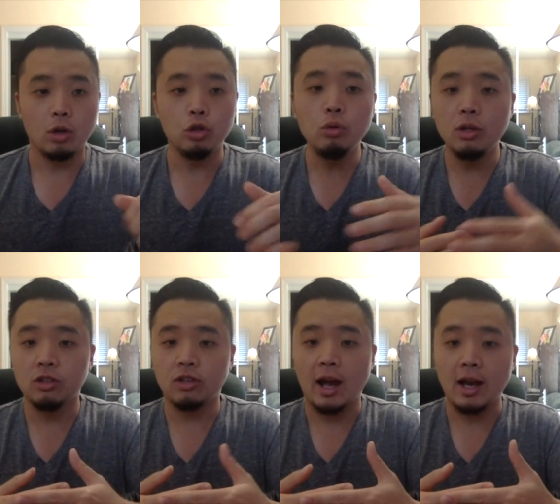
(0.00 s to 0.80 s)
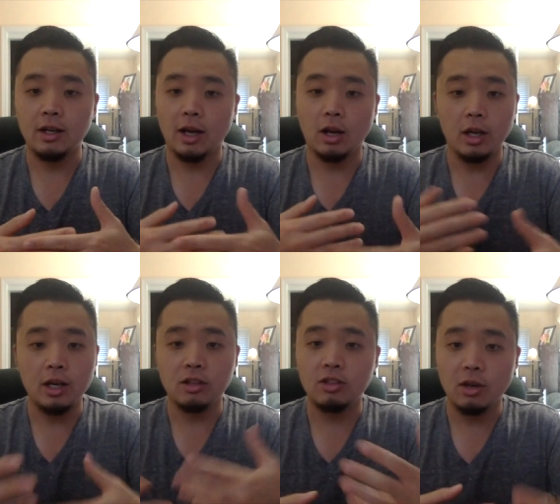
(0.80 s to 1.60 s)
you decide
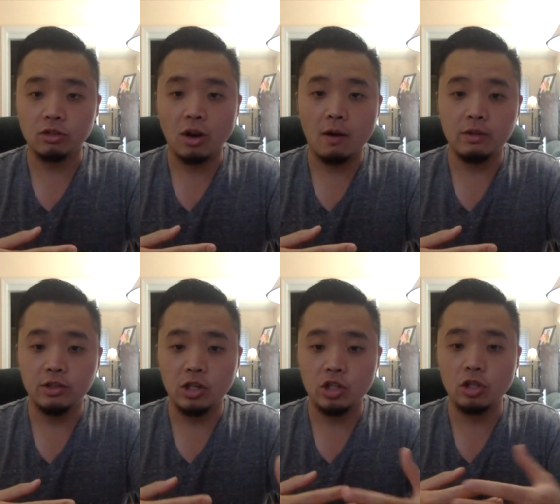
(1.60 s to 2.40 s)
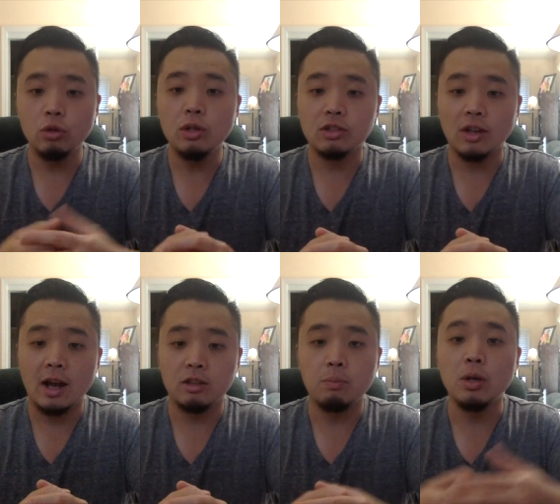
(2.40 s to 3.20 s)
in a sales conversation, you
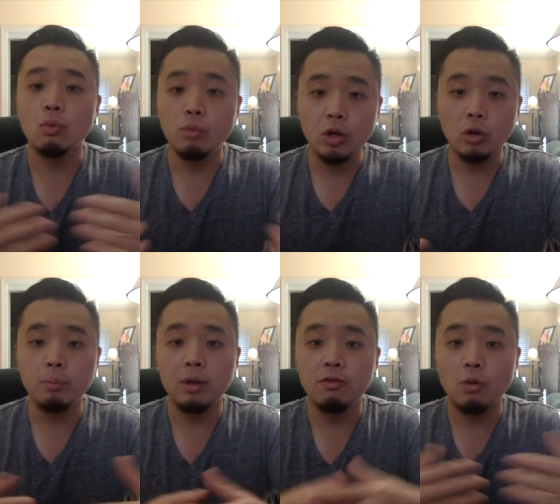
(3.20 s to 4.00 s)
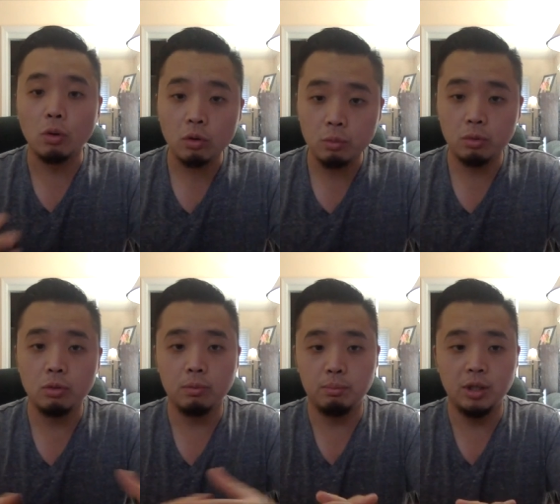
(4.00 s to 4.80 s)
decide to be real, be
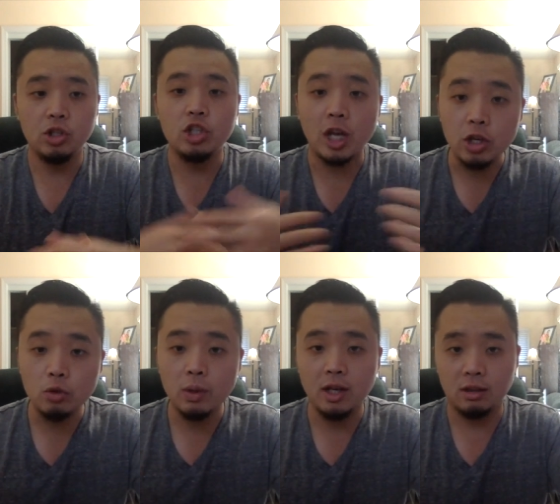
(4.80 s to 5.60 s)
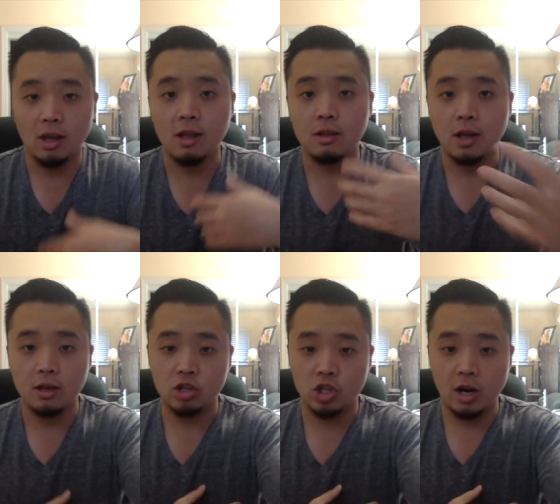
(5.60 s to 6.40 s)
vulnerable, be genuine,
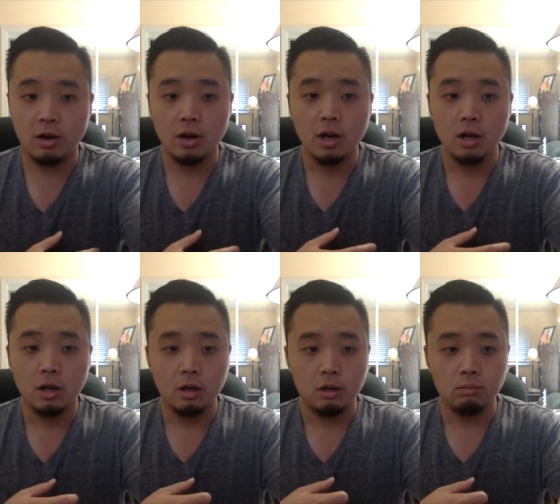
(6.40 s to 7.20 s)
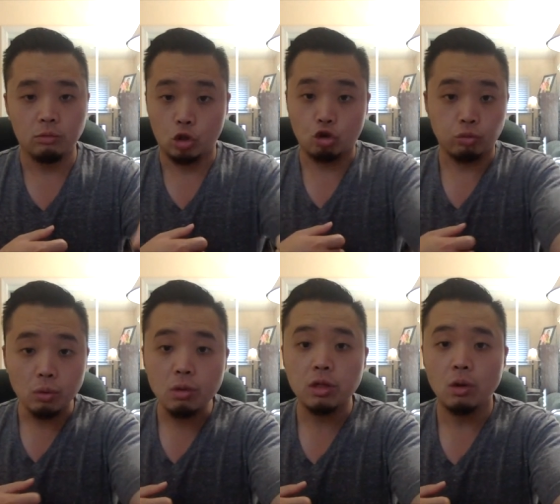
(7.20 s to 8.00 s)
and share the
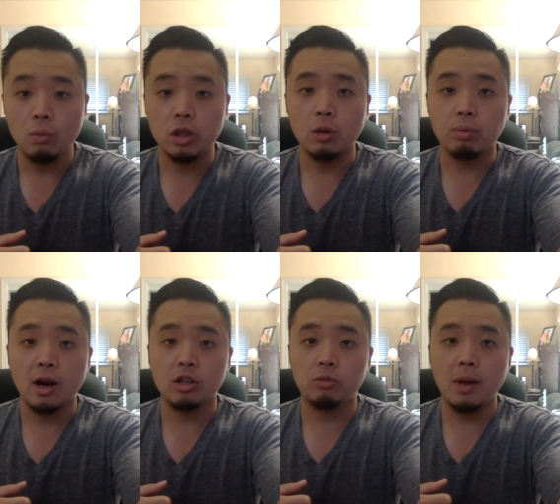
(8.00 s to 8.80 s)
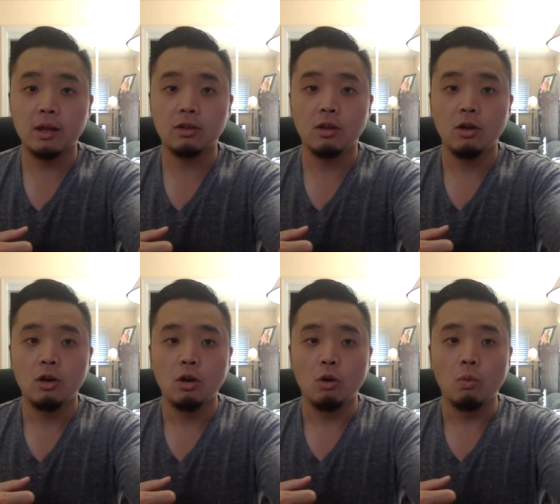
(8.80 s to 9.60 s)
truth with your prospect.
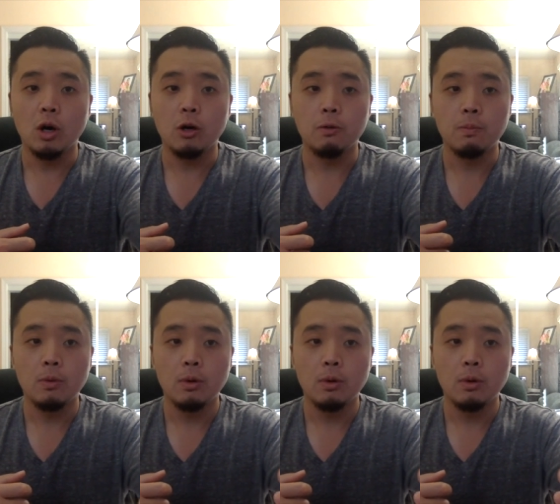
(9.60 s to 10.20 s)
Well,